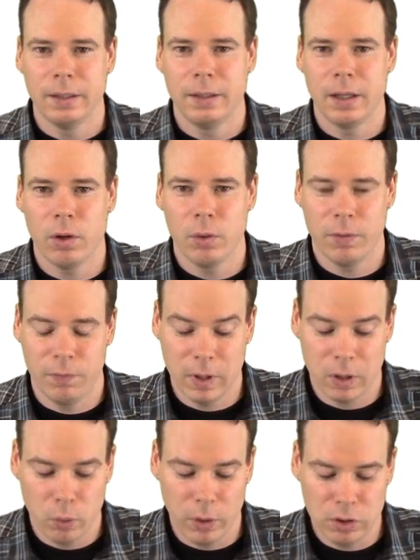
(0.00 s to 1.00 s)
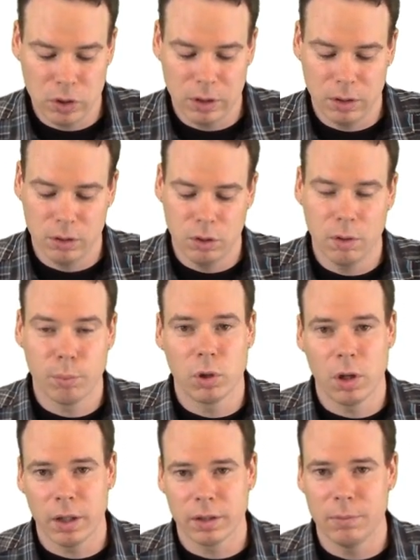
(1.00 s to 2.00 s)
Now, if the question is to
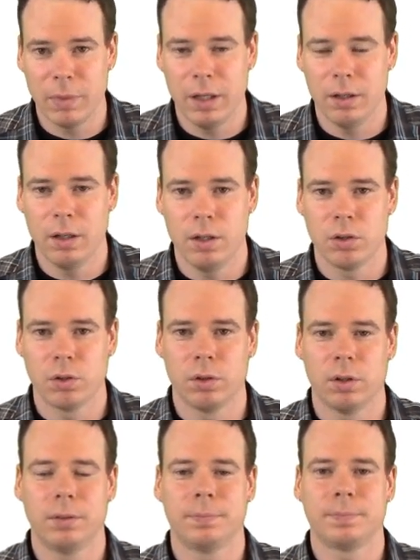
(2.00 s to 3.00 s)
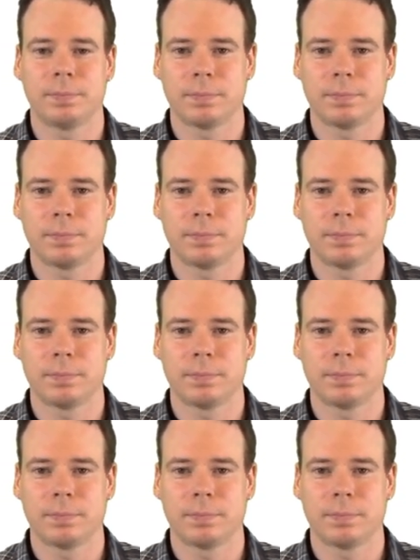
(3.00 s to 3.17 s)
approximate an integral,